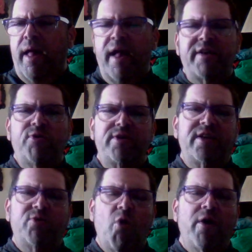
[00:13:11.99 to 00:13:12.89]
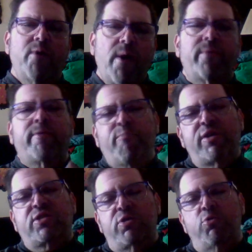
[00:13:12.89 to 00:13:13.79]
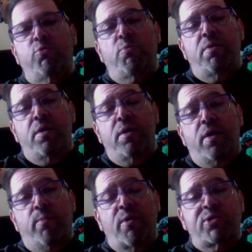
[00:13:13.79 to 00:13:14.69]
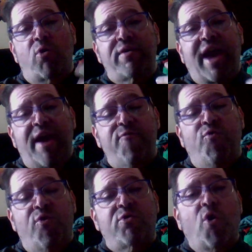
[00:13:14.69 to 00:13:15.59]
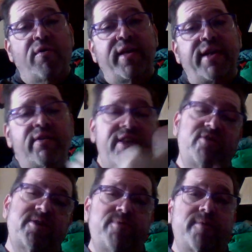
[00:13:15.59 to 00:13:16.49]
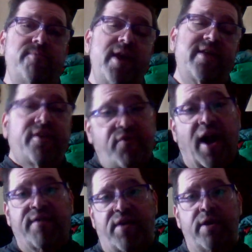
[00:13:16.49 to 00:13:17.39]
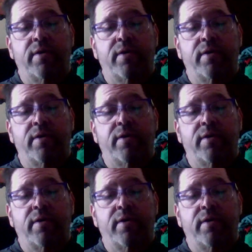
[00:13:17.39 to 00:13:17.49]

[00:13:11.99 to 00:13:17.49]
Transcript: And so he said to her, "Oh, yeah, what about the person who, well, it's okay for Colleen to disrespect me. That's fine, right?